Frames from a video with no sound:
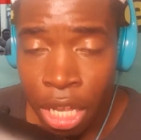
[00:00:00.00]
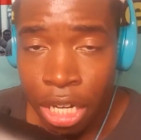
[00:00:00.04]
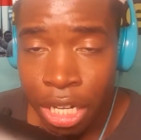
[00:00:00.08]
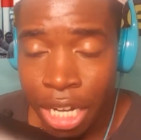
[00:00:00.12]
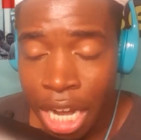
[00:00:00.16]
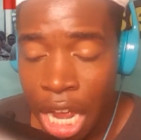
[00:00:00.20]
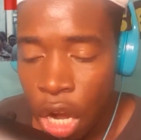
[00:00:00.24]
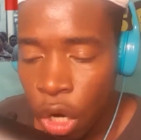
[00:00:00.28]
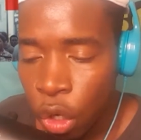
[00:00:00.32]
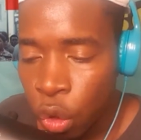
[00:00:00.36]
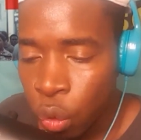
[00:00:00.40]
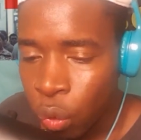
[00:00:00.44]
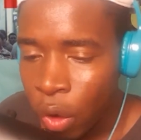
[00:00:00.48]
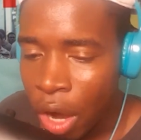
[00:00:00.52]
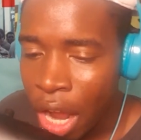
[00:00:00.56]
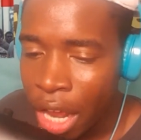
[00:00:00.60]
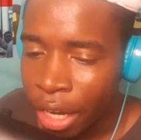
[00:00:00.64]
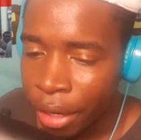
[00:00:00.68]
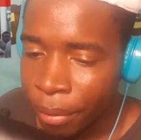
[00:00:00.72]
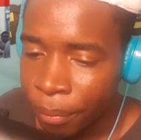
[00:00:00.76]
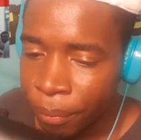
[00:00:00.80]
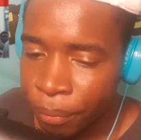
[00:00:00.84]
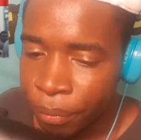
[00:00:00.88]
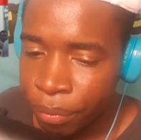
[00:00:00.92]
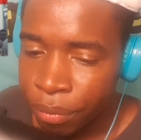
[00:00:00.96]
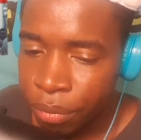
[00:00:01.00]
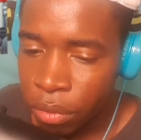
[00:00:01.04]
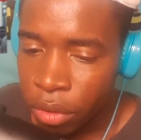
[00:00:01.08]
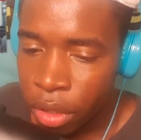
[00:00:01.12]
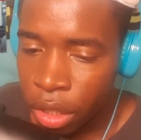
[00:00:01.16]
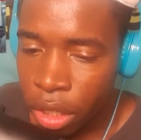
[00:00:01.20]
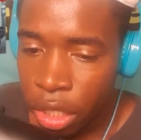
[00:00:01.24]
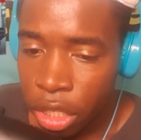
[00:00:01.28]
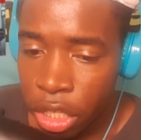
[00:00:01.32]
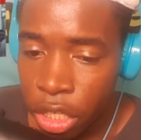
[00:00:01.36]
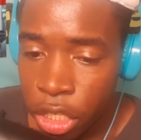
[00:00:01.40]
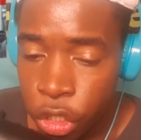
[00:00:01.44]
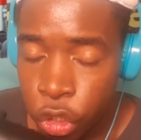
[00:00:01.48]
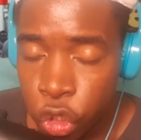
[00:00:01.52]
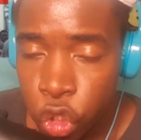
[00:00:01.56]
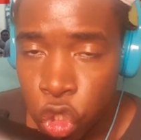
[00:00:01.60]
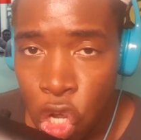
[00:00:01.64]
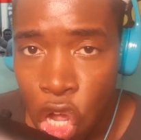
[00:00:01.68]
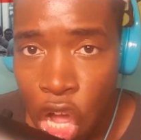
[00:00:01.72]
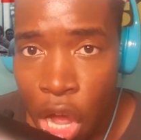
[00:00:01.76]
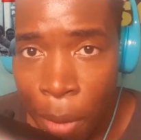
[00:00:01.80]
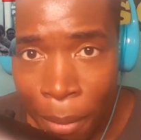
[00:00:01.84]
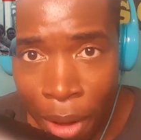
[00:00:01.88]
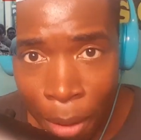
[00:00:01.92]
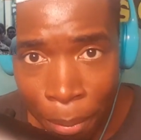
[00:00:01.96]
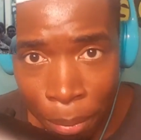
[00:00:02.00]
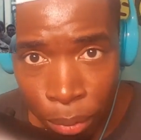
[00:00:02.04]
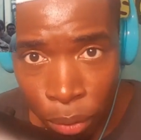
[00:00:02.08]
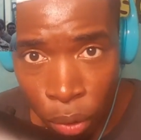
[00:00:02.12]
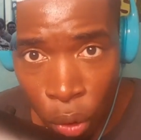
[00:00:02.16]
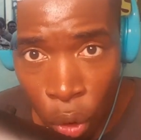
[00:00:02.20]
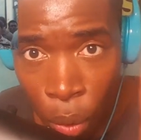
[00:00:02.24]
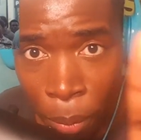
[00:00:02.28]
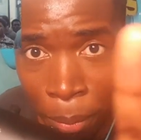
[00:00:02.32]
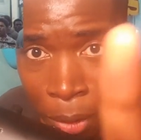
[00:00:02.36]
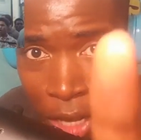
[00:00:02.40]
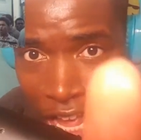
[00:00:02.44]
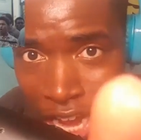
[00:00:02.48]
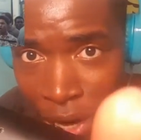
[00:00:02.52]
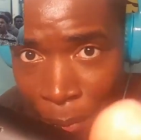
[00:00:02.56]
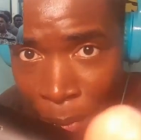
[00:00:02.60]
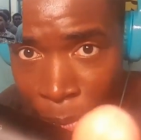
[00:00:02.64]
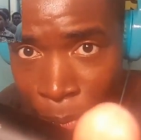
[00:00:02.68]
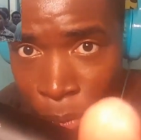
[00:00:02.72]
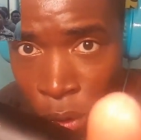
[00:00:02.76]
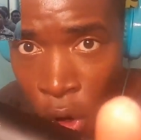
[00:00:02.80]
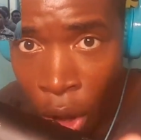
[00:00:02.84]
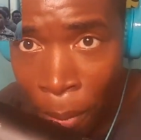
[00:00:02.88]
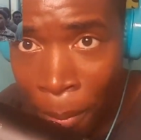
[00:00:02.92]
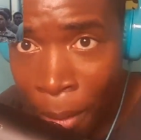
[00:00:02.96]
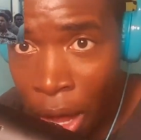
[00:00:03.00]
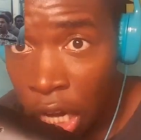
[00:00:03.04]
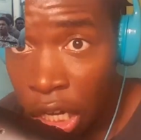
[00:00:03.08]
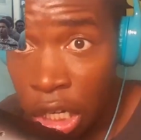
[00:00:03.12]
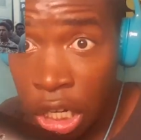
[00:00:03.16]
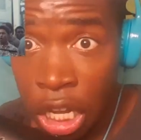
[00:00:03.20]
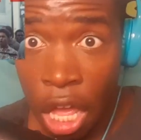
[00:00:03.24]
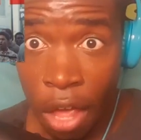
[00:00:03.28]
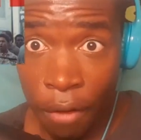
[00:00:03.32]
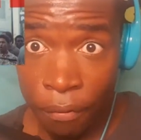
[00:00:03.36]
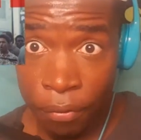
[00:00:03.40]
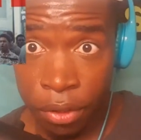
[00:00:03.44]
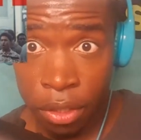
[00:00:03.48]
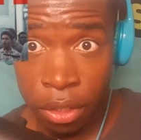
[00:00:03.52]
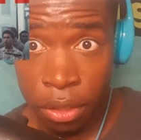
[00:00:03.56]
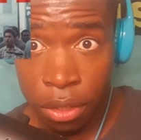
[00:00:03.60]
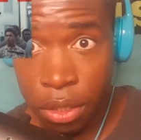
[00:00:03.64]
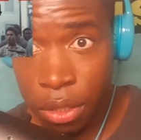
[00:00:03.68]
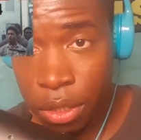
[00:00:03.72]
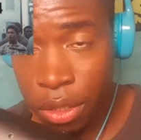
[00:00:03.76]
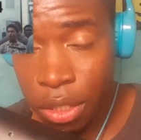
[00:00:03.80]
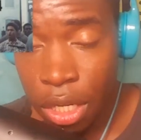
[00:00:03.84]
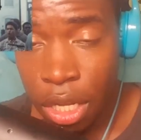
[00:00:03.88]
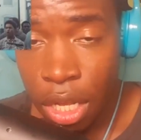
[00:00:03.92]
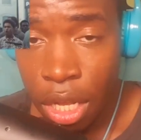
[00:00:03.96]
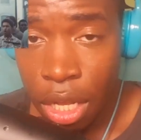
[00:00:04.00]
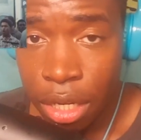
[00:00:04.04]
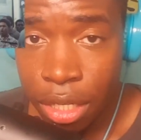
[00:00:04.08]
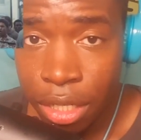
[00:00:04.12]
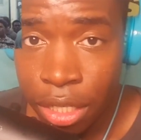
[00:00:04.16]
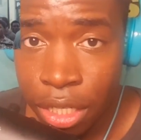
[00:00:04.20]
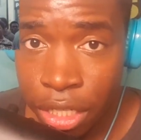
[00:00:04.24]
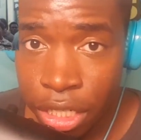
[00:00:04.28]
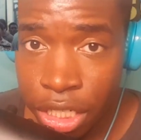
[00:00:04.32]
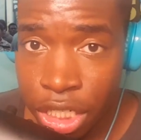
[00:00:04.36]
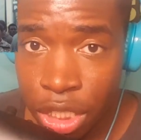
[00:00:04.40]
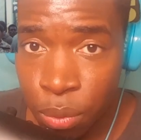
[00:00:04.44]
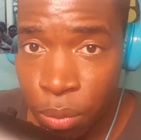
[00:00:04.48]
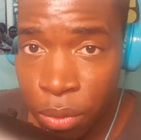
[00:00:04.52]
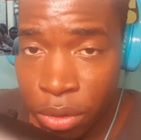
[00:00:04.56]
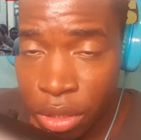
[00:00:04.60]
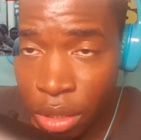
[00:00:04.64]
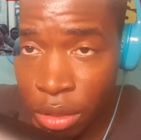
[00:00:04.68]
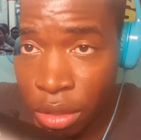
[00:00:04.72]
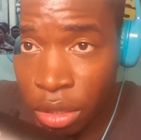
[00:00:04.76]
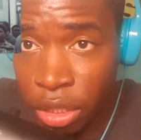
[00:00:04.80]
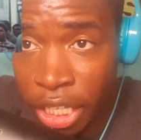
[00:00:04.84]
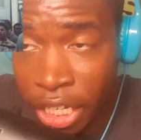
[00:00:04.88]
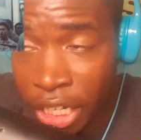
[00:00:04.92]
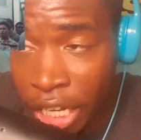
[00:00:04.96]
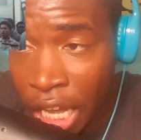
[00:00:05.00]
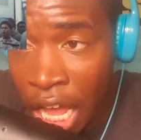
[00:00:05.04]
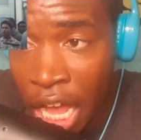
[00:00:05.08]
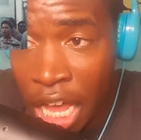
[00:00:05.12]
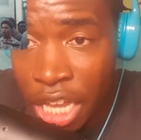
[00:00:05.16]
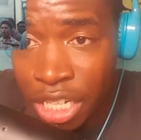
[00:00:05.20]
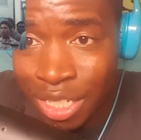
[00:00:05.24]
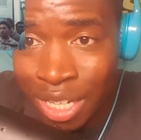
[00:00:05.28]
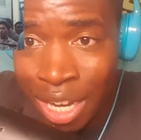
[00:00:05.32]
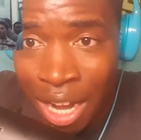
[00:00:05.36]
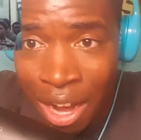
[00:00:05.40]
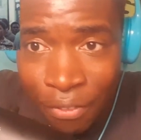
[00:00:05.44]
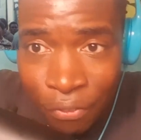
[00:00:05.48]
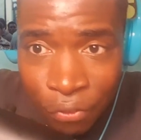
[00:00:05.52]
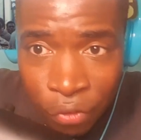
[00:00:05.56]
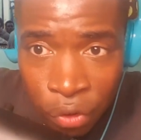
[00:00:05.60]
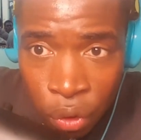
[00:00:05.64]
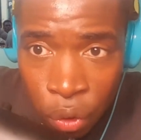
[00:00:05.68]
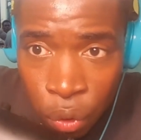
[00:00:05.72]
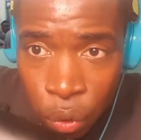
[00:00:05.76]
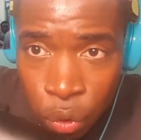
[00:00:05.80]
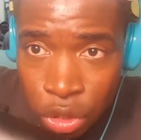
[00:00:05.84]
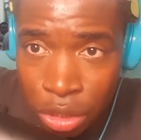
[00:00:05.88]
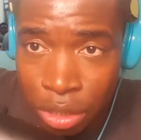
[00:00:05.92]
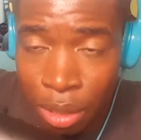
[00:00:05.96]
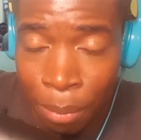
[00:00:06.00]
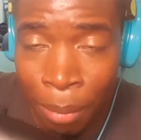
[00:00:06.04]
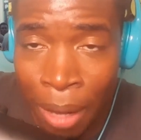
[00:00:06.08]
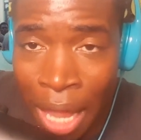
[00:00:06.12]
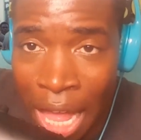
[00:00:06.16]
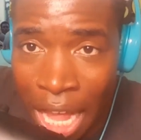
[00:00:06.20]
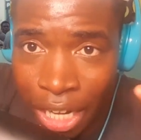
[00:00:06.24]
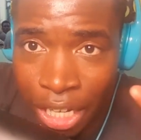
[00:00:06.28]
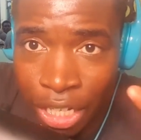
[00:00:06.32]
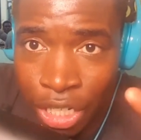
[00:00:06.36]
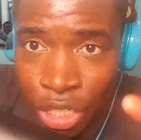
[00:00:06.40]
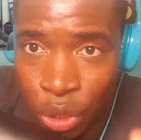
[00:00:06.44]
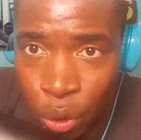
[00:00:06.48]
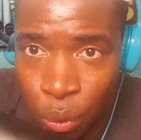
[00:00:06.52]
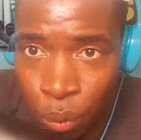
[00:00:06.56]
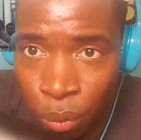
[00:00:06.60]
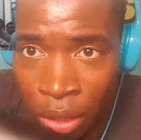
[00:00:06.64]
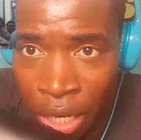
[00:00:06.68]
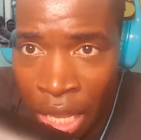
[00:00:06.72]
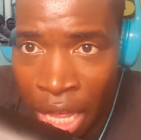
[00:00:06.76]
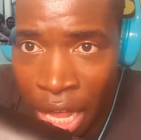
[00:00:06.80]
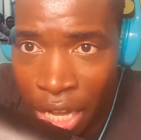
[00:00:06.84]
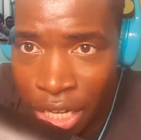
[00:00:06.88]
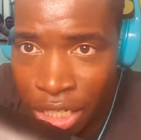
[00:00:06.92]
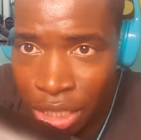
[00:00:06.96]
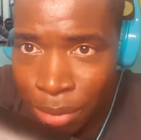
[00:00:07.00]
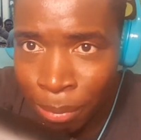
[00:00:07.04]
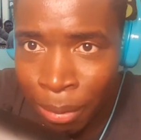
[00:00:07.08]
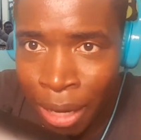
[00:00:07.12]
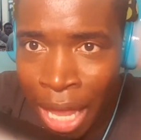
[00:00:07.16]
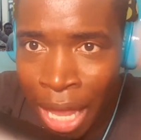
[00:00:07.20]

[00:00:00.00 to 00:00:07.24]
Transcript: Now, granted, to all my pro black people, all my leftist niggas with the thick ass afros, the black Israelites,